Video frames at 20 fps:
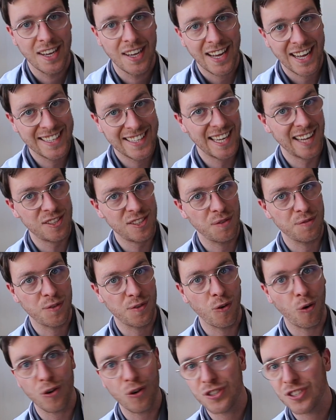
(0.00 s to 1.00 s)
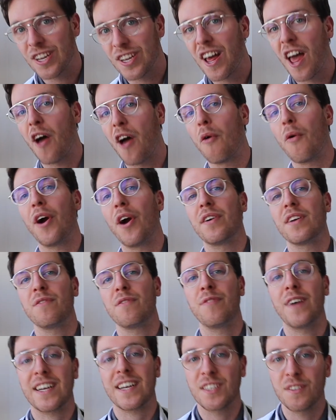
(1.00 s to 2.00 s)
And that's, of course, where an
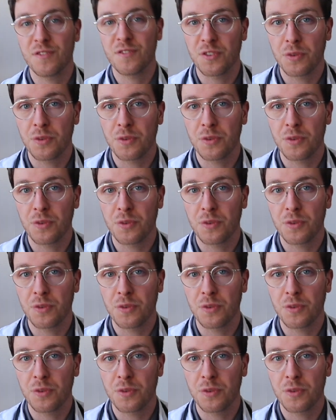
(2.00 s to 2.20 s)
effective